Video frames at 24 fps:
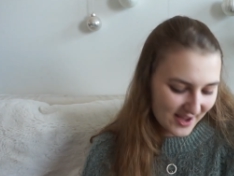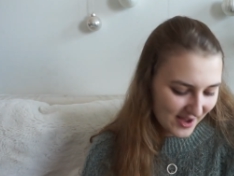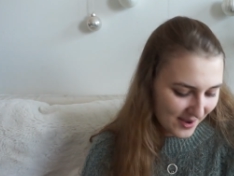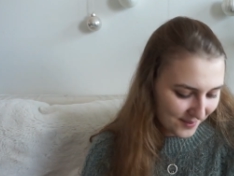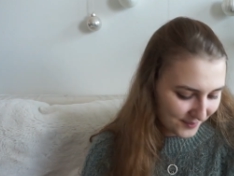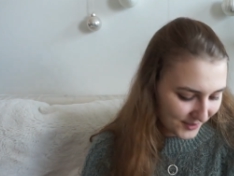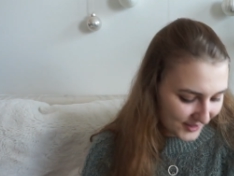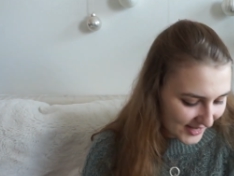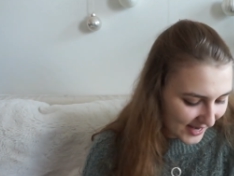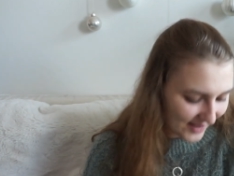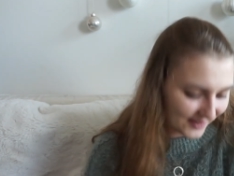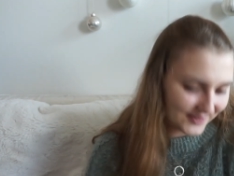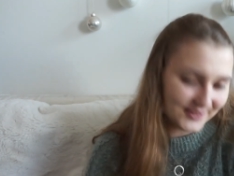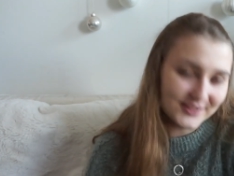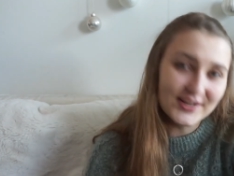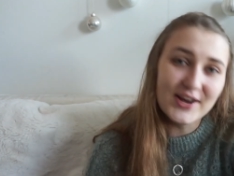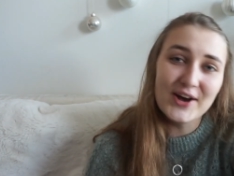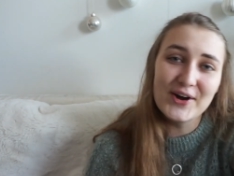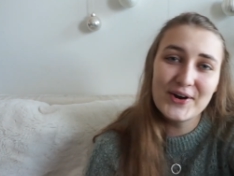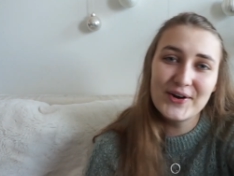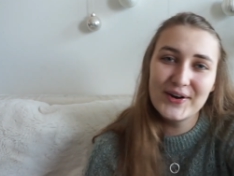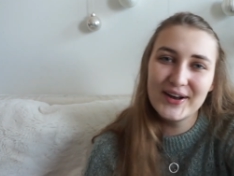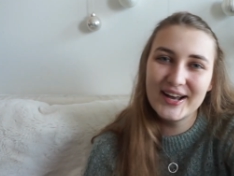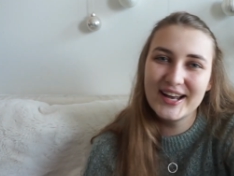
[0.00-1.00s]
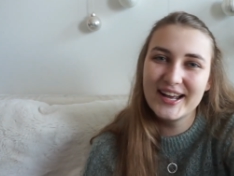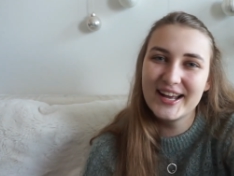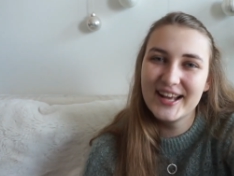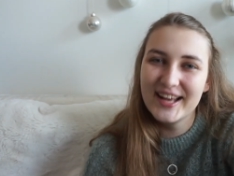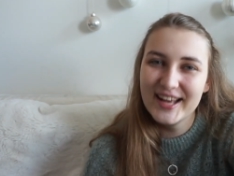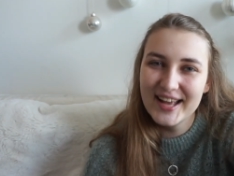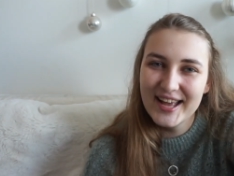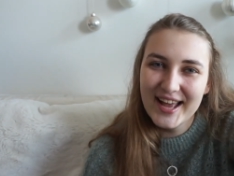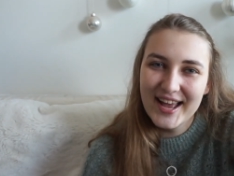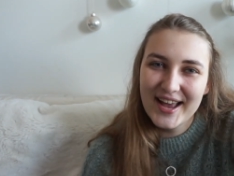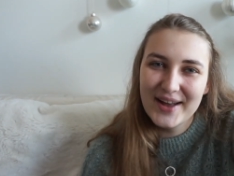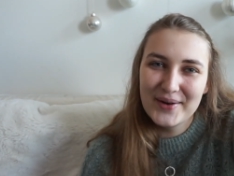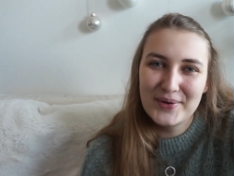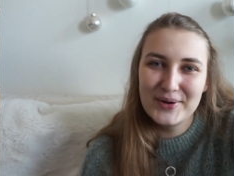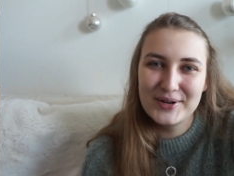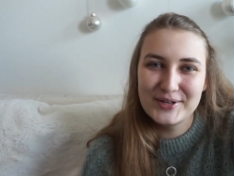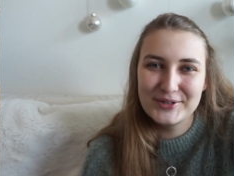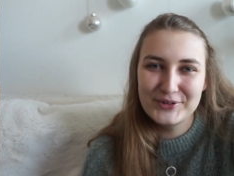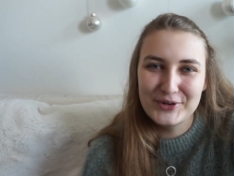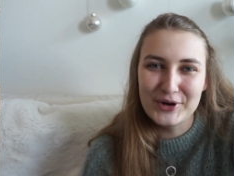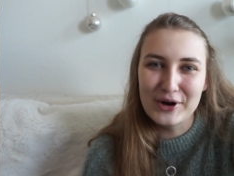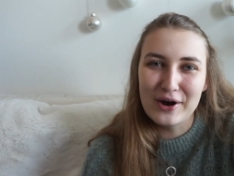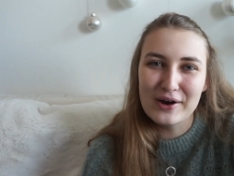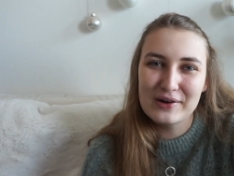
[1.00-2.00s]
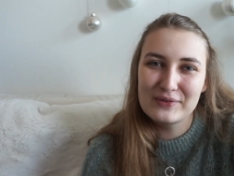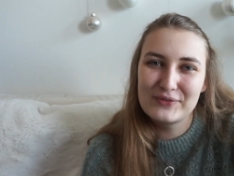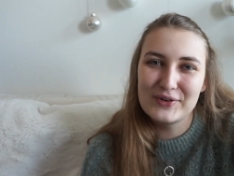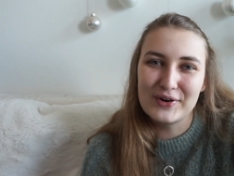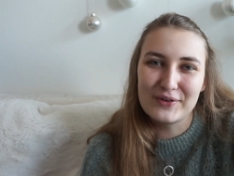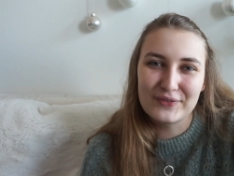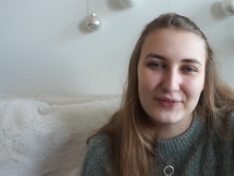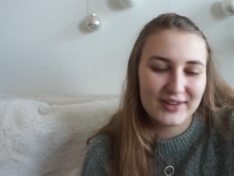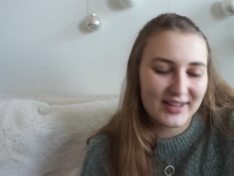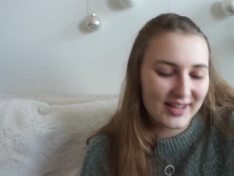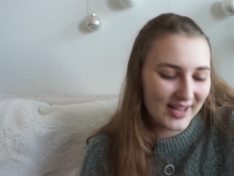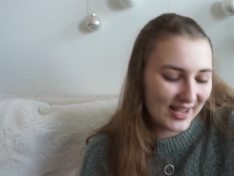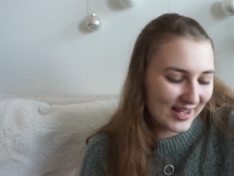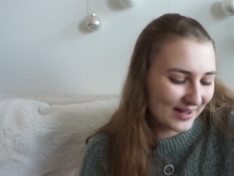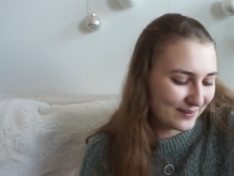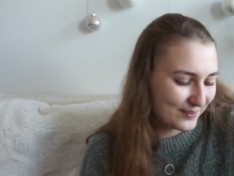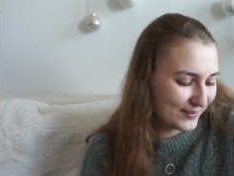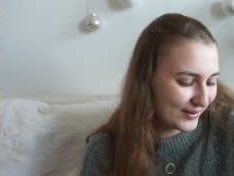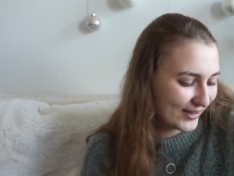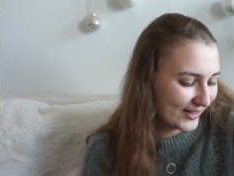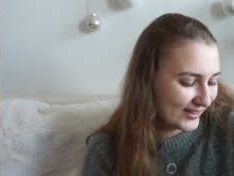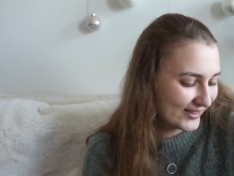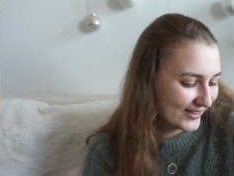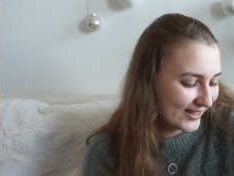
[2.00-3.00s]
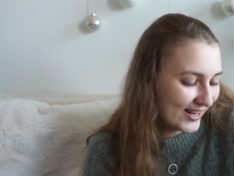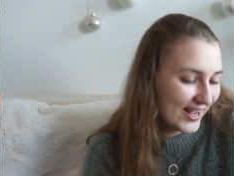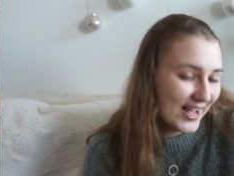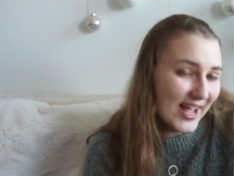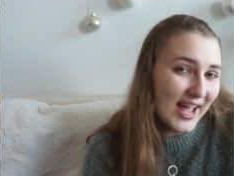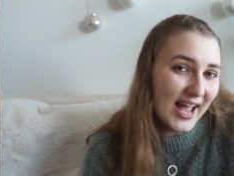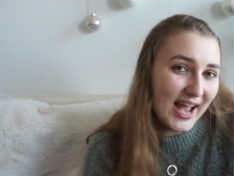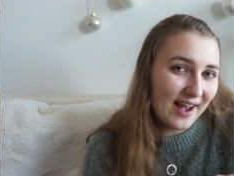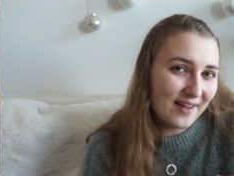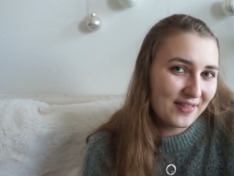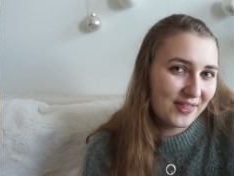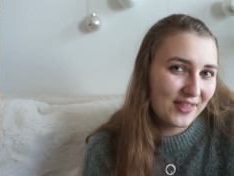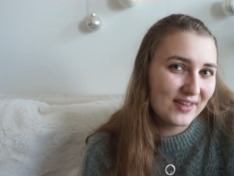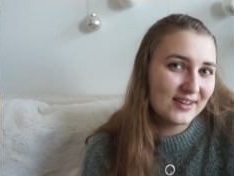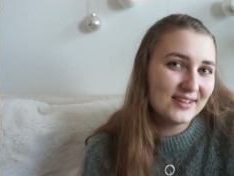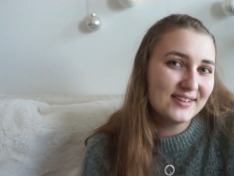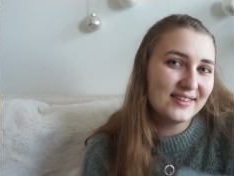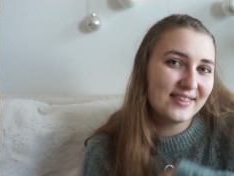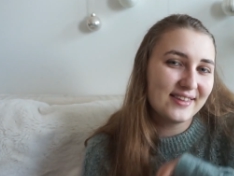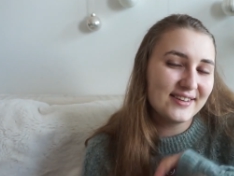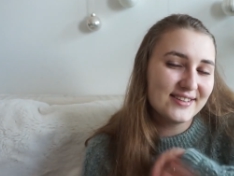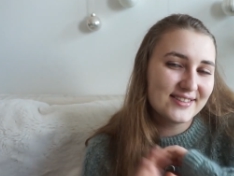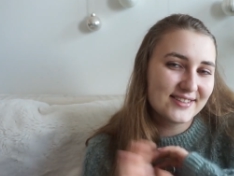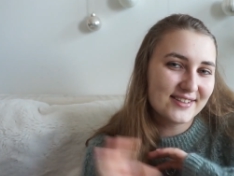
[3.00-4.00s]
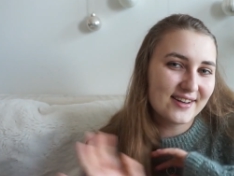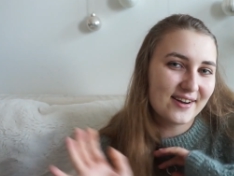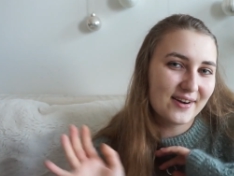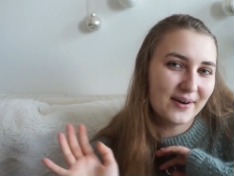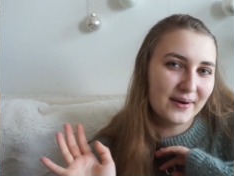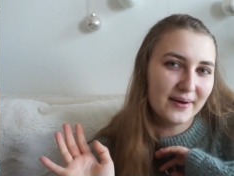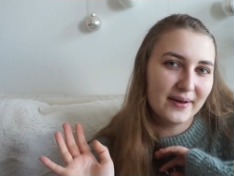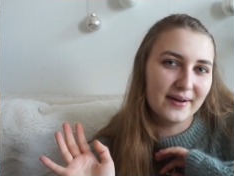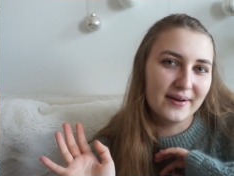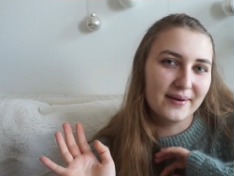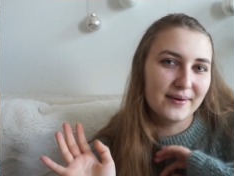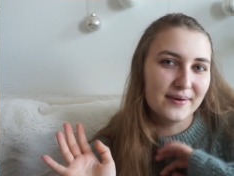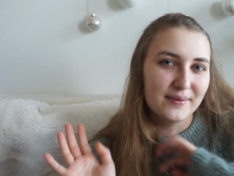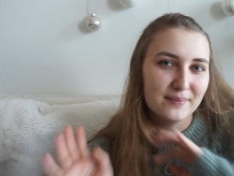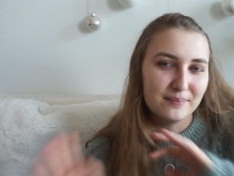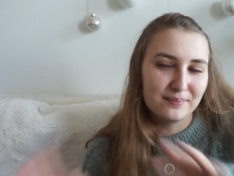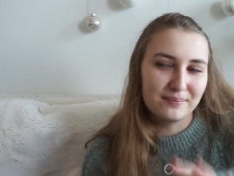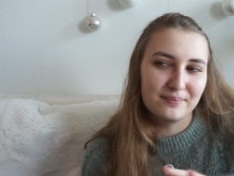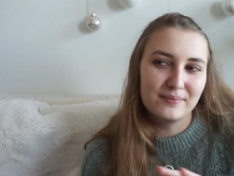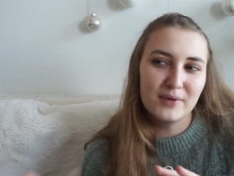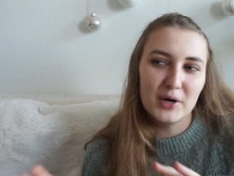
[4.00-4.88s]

But yeah, so we drove off again, but I think these are